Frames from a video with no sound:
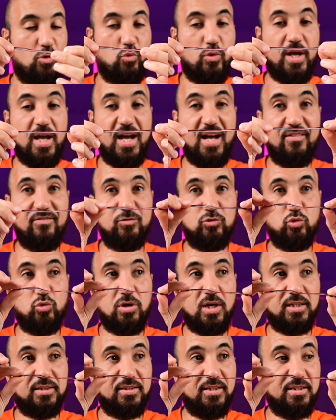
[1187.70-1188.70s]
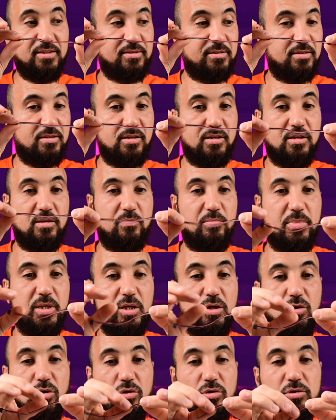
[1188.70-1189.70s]
We have to cut it
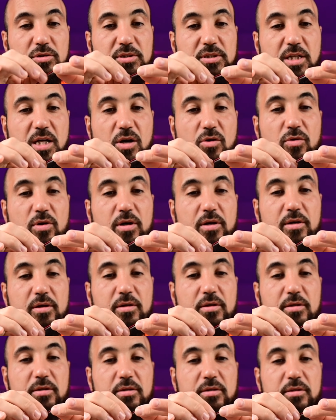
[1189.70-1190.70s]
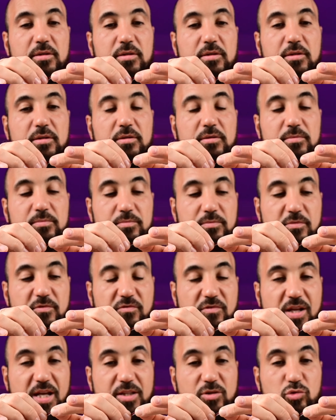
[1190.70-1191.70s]
because our
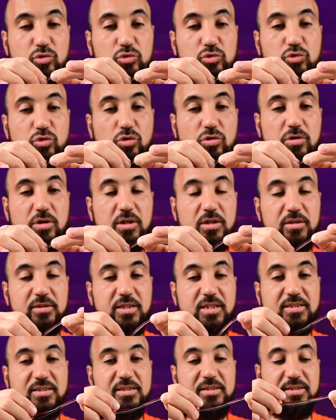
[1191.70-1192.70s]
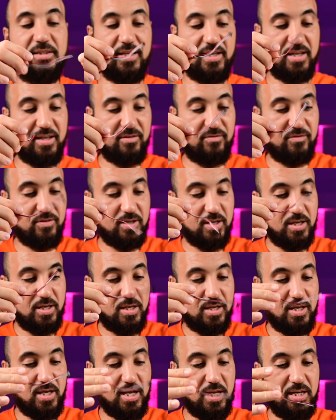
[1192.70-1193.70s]
flight controller doesn't have
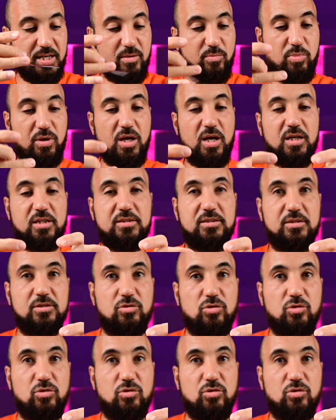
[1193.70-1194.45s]
any plugs,